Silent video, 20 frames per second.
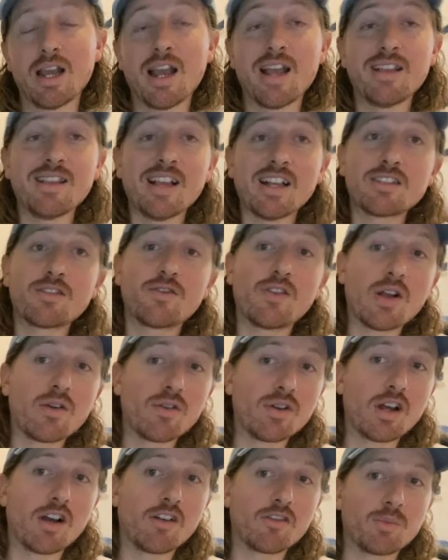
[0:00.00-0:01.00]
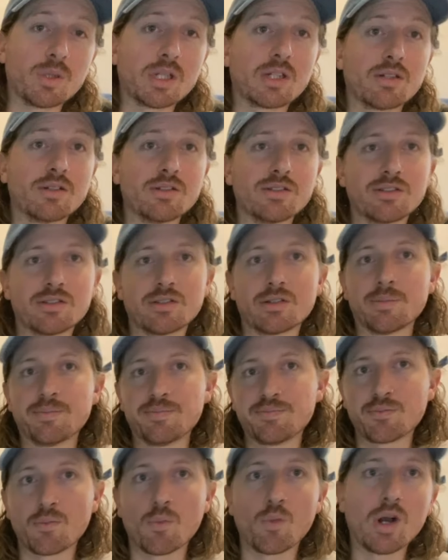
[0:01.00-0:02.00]
And that's fair enough, because
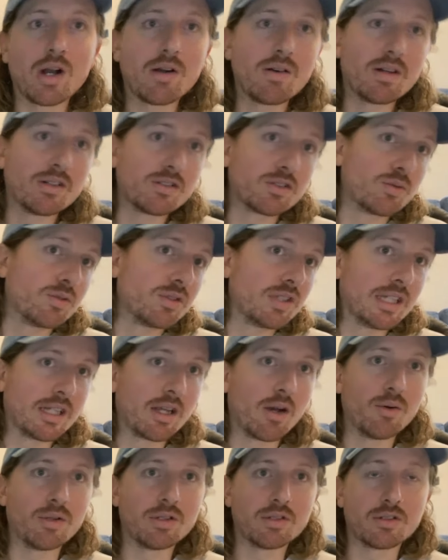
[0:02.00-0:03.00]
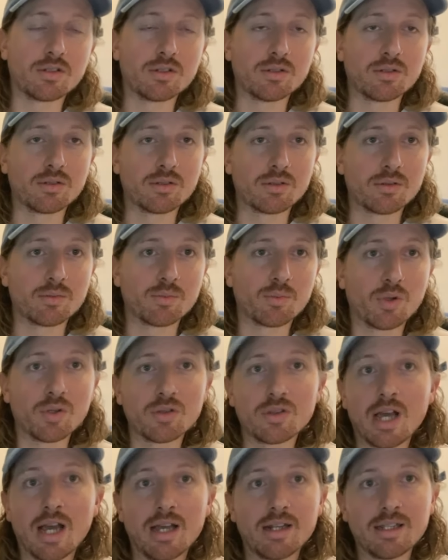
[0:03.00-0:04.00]
where else was he going to
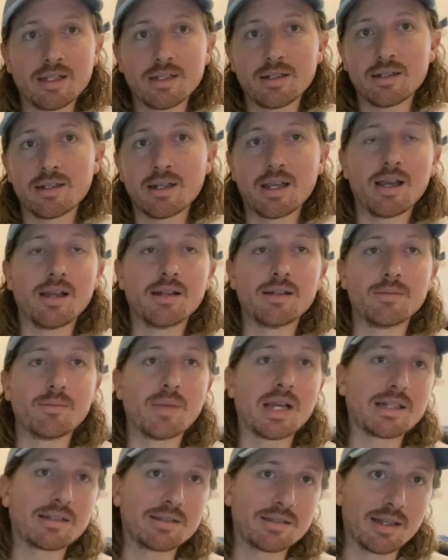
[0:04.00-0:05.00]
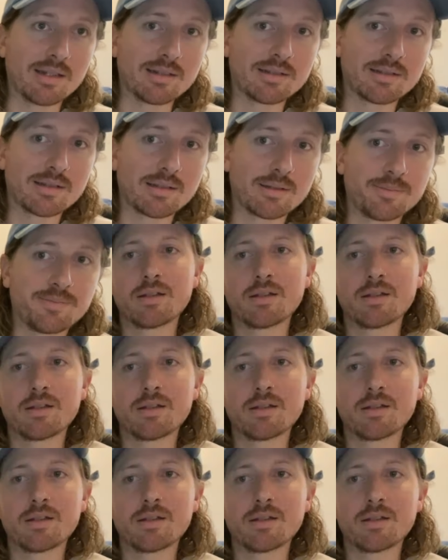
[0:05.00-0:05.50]
put that in? And it makes sense.